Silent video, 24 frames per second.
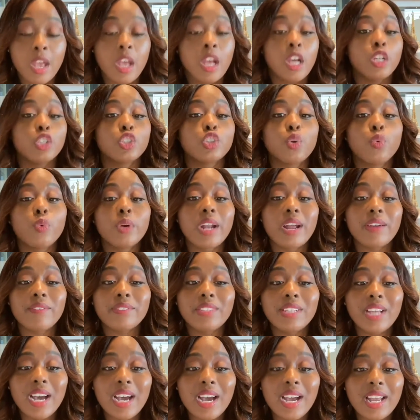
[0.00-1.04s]
So what I've
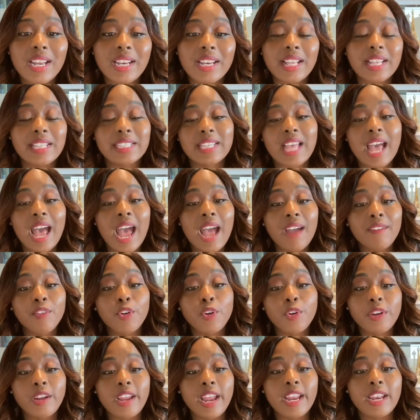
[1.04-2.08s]
done is I've
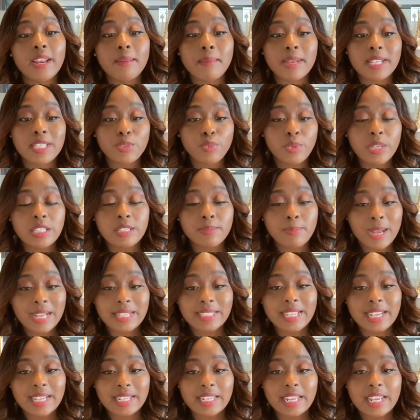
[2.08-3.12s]
created my sweet spot
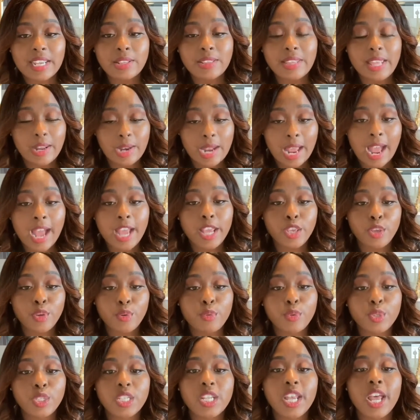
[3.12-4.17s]
technique that I
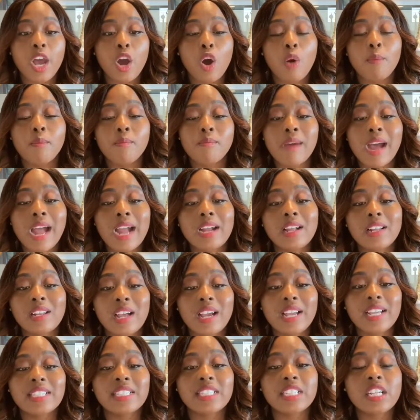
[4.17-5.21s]
use to help my
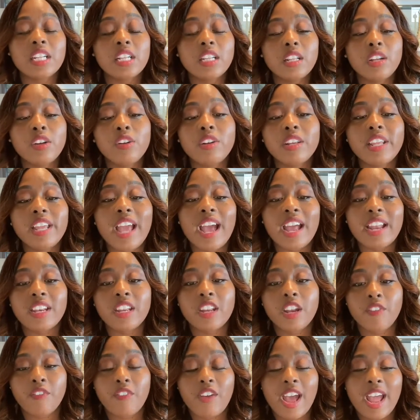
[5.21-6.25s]
clients clearly
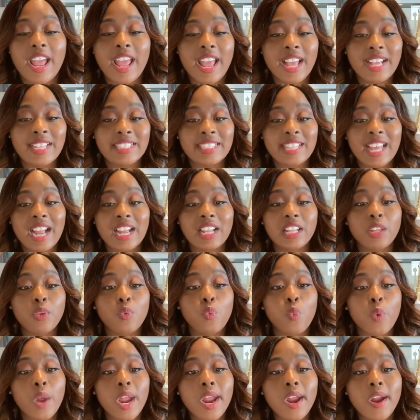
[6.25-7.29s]
identify exactly
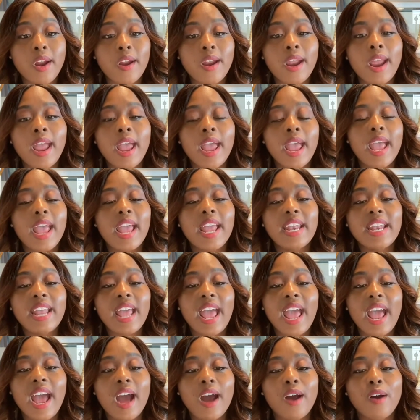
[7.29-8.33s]
where and
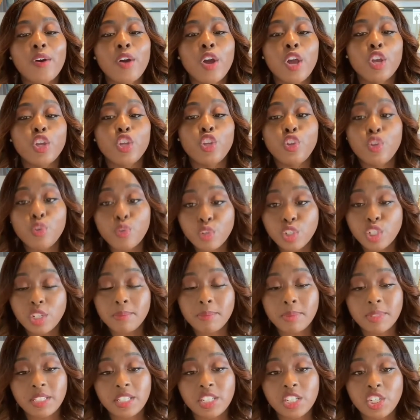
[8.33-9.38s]
how you should
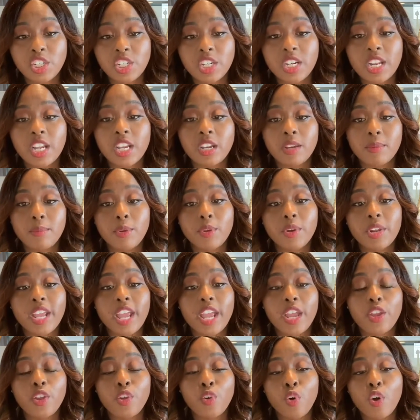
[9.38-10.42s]
position and
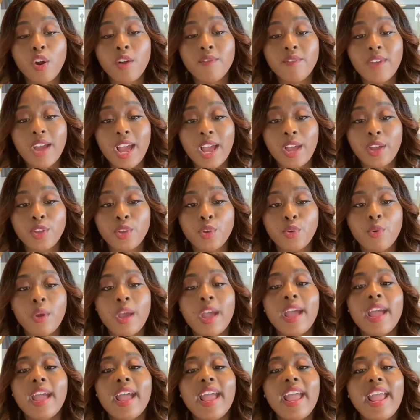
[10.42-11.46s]
communicate your value,
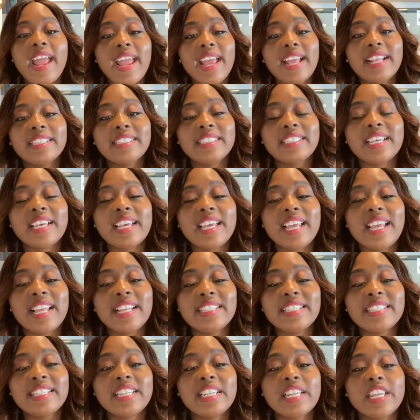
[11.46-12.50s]
and to
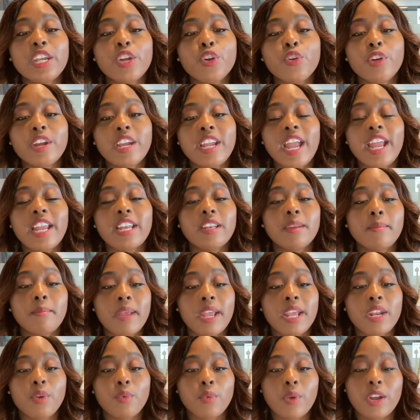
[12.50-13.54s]
instantly create
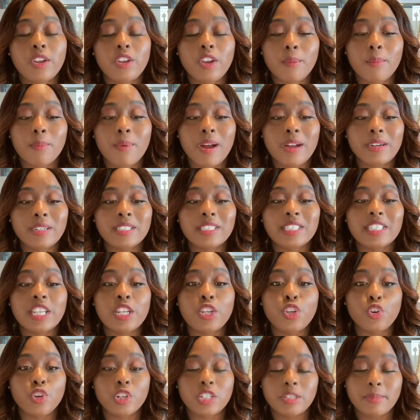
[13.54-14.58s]
demand around your products
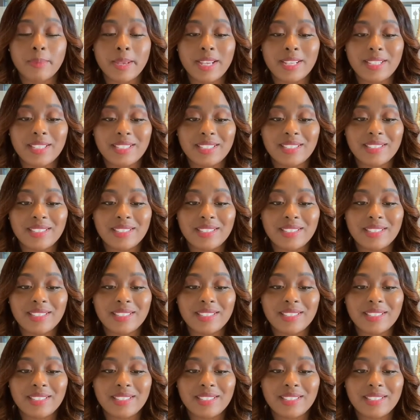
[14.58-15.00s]
in your space.